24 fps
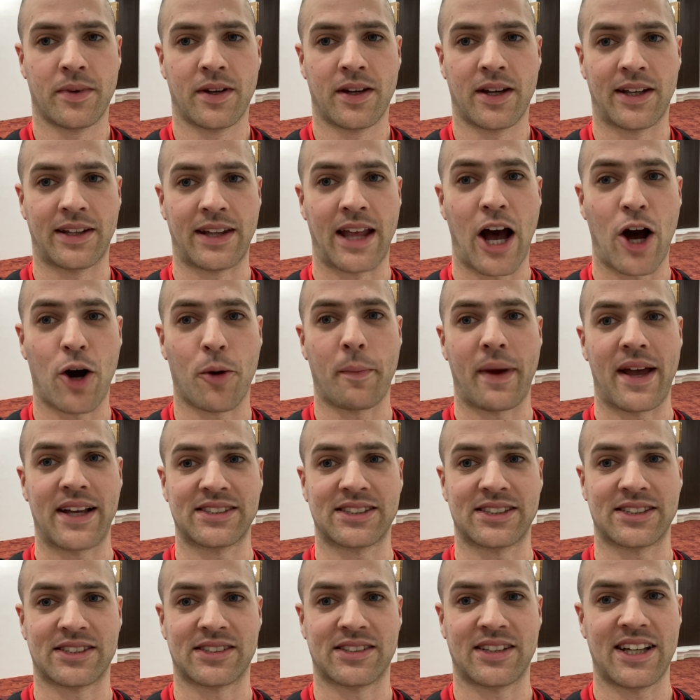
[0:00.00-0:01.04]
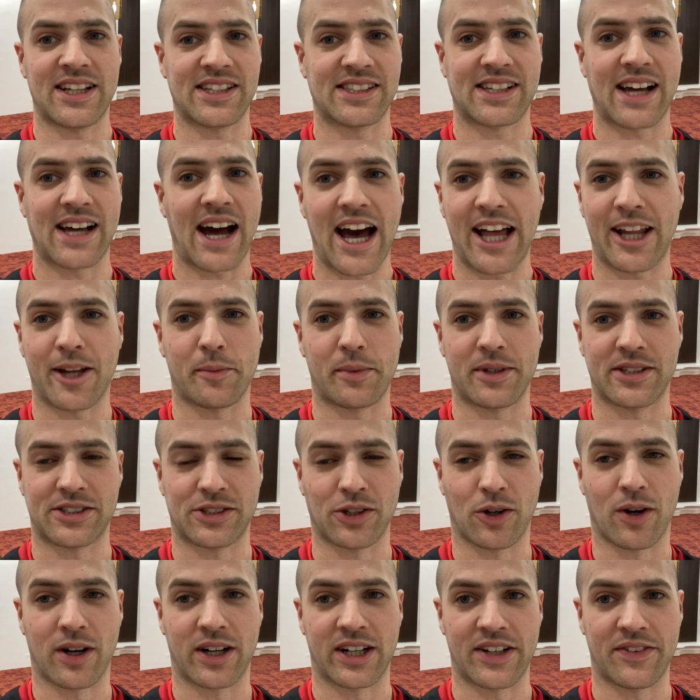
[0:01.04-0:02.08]
And now Mason, he's got to be
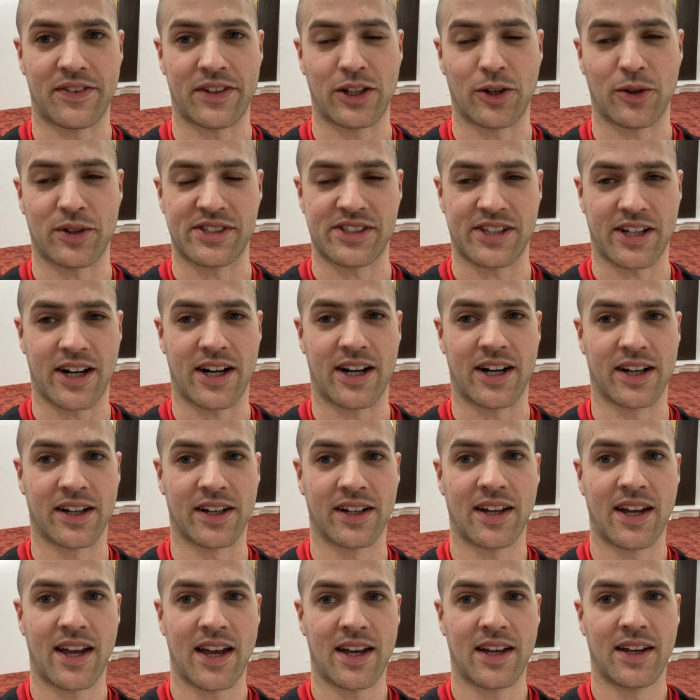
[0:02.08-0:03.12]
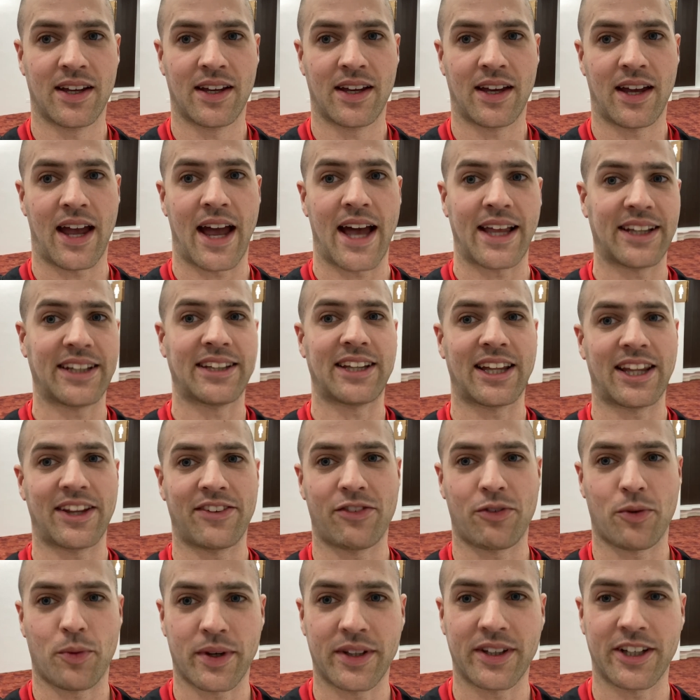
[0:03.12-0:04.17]
sore, even though he's young. And he didn't
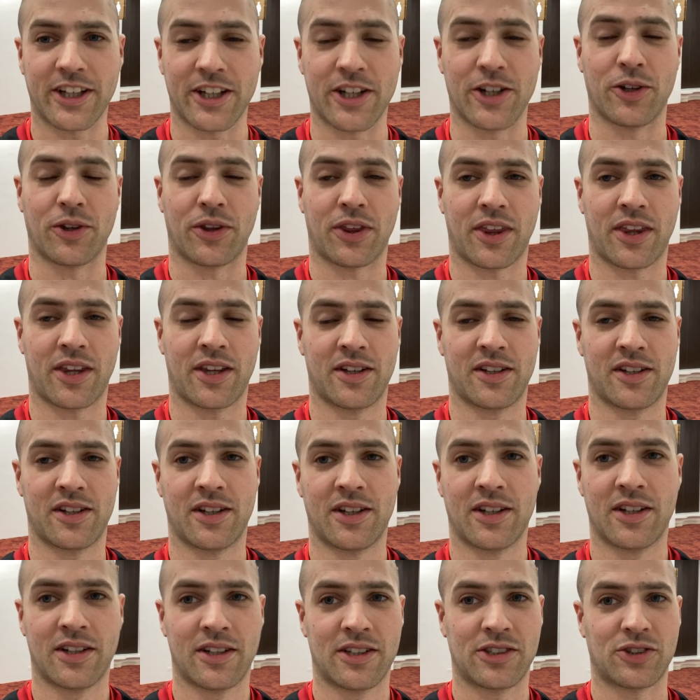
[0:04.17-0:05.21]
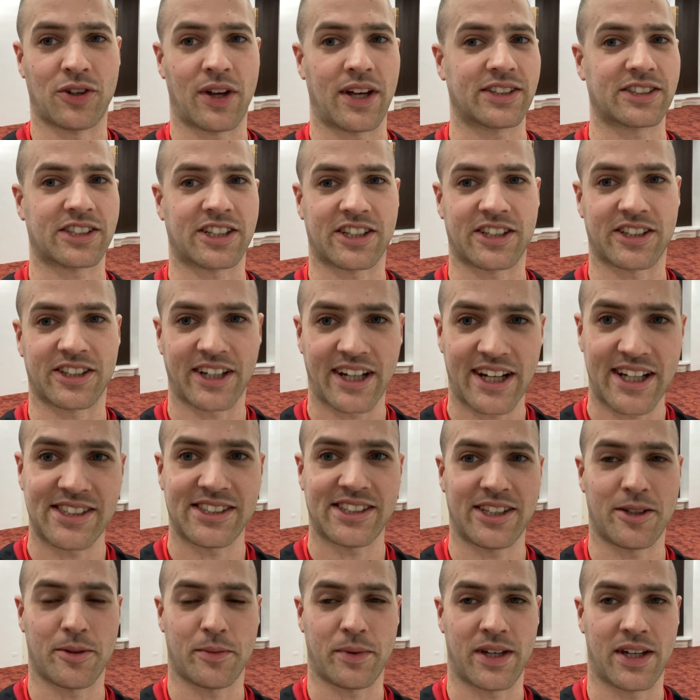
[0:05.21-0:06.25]
even win the youth. So that's
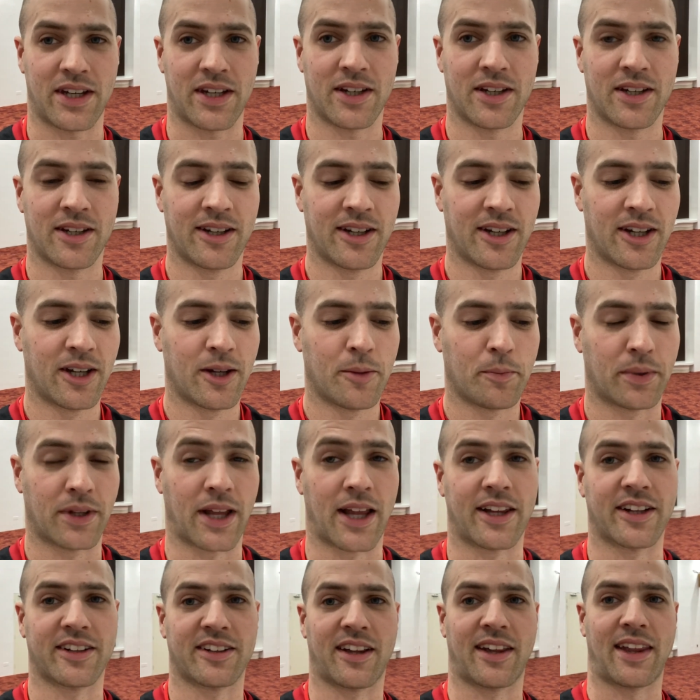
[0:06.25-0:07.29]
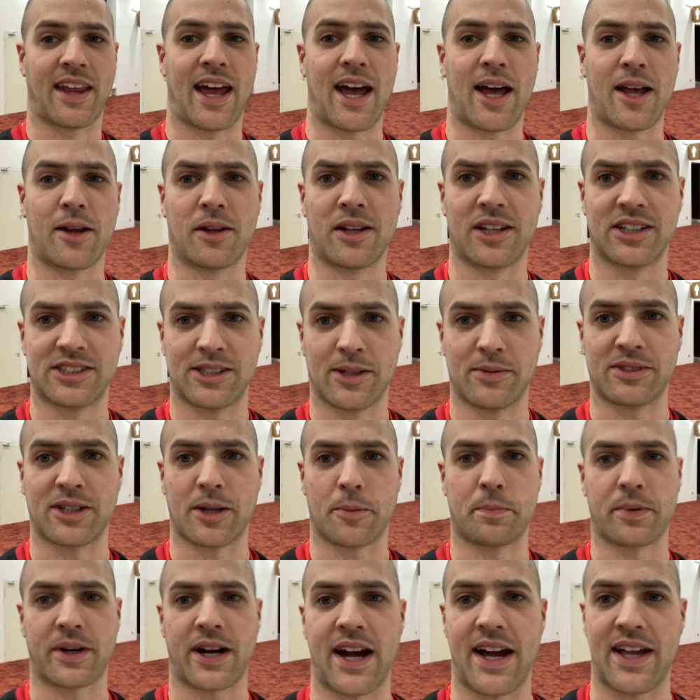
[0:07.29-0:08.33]
crazy to me. But other than that, it seems
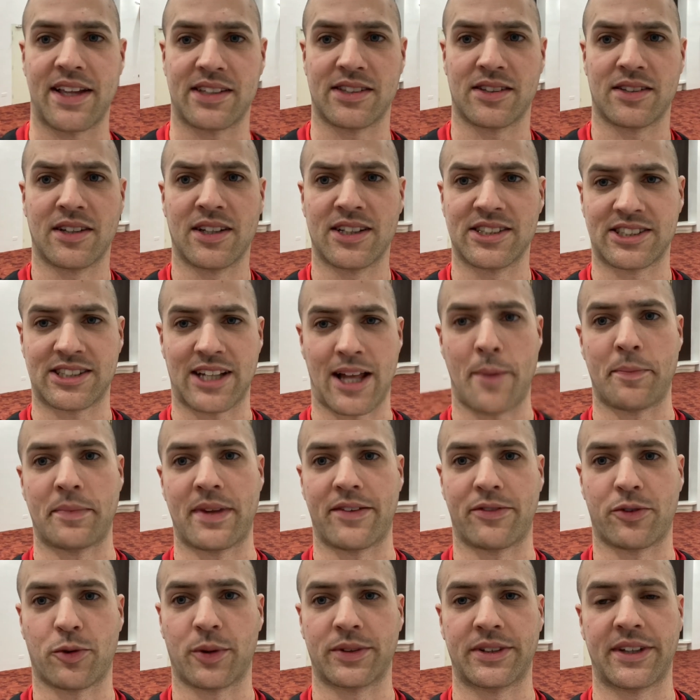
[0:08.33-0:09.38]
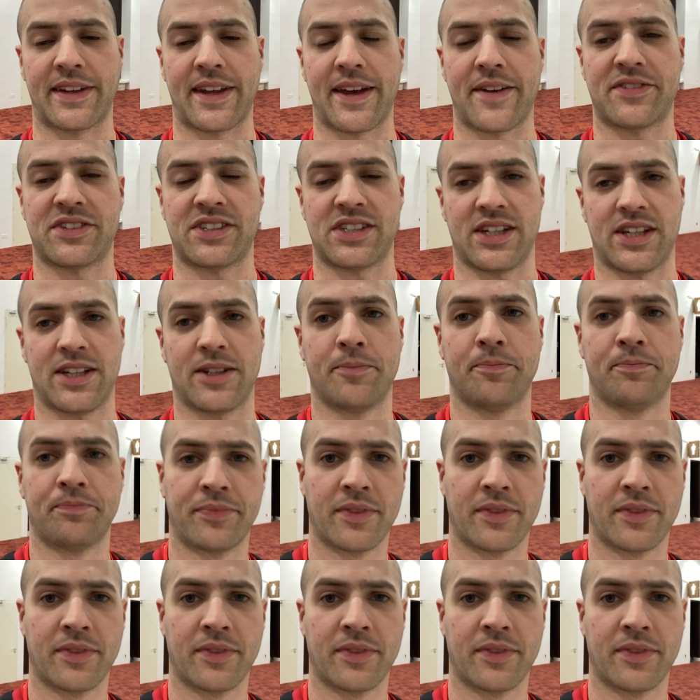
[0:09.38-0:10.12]
like Brian has slammed everyone that I've seen.